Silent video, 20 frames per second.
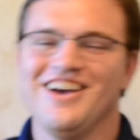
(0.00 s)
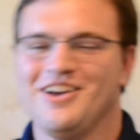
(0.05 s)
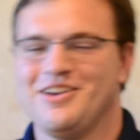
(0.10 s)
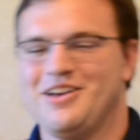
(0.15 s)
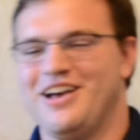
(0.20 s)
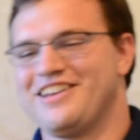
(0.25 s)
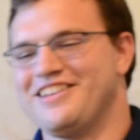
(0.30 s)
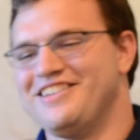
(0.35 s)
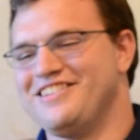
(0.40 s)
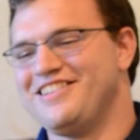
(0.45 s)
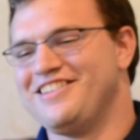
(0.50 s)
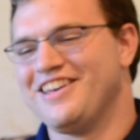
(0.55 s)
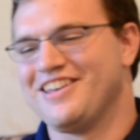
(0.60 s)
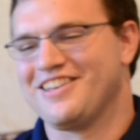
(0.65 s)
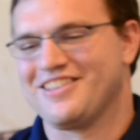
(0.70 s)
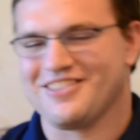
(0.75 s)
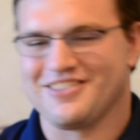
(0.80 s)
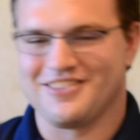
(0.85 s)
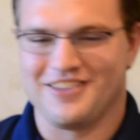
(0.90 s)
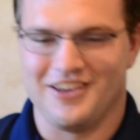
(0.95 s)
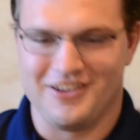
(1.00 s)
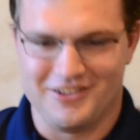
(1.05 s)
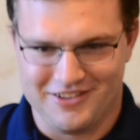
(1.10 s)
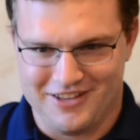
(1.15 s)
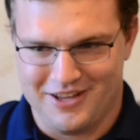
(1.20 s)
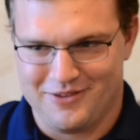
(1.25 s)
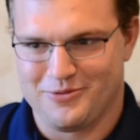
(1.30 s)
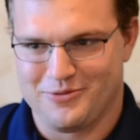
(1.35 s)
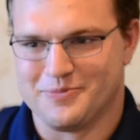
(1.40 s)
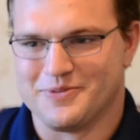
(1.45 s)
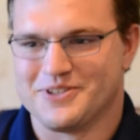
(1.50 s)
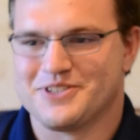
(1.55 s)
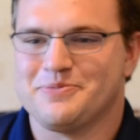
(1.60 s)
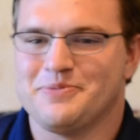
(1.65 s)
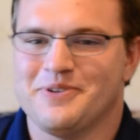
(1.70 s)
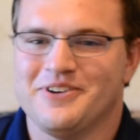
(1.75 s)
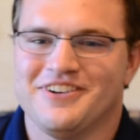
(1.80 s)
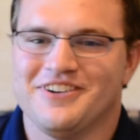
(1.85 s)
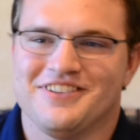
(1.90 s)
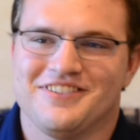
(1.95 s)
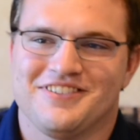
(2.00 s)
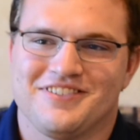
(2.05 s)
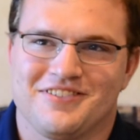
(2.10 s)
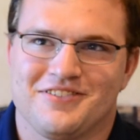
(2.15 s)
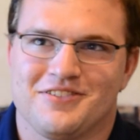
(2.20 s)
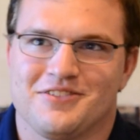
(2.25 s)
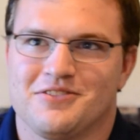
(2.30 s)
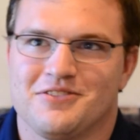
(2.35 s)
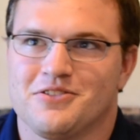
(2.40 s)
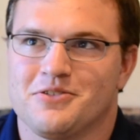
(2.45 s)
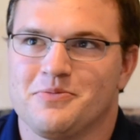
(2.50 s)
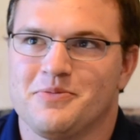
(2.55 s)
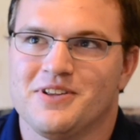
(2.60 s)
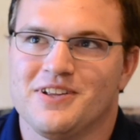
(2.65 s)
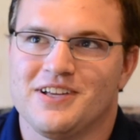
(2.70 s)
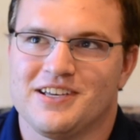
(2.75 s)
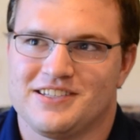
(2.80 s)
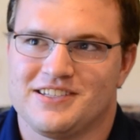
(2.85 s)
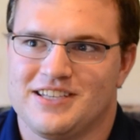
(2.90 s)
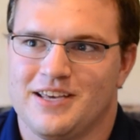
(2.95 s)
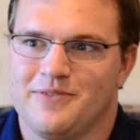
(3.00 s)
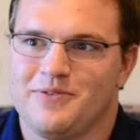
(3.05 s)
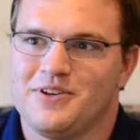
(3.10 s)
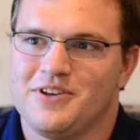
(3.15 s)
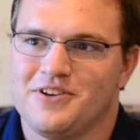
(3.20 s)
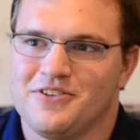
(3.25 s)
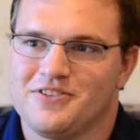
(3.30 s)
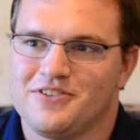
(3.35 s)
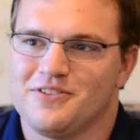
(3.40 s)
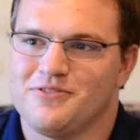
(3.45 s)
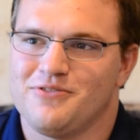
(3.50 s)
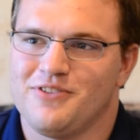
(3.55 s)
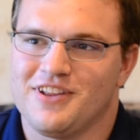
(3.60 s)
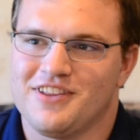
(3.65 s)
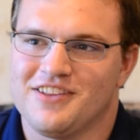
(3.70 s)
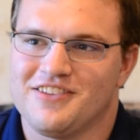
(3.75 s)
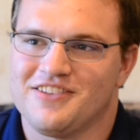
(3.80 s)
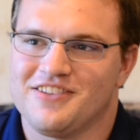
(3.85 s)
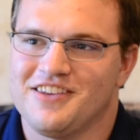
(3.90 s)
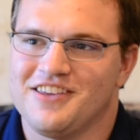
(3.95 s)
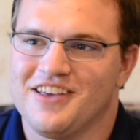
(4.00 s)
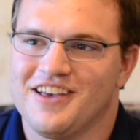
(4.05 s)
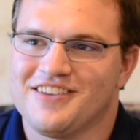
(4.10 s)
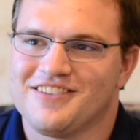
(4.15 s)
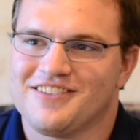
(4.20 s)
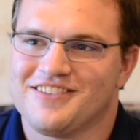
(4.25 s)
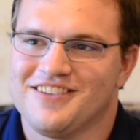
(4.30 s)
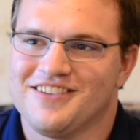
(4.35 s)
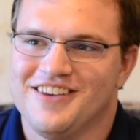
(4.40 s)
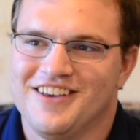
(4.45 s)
I can tell you that from experience. It took me like 7 years to finally say yes.